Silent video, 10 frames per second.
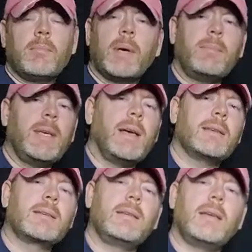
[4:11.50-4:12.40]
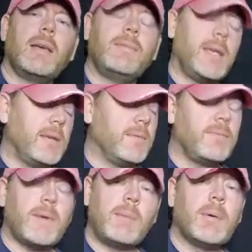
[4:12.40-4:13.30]
you might be asking, Dave, even
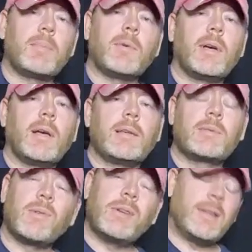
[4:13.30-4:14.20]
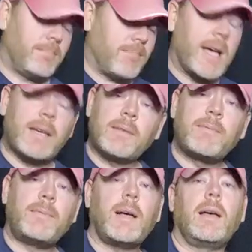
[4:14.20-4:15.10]
if I memorize or I can
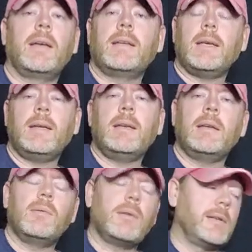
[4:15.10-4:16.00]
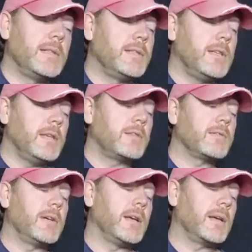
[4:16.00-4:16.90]
find any note on the G
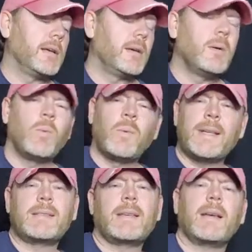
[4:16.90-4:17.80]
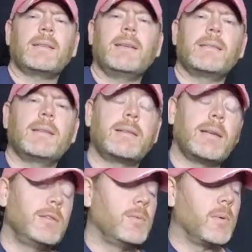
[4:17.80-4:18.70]
string, what exactly is it
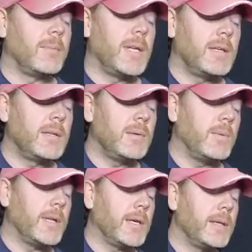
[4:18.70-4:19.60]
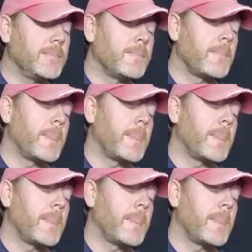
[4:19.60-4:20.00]
that you want me to do with it?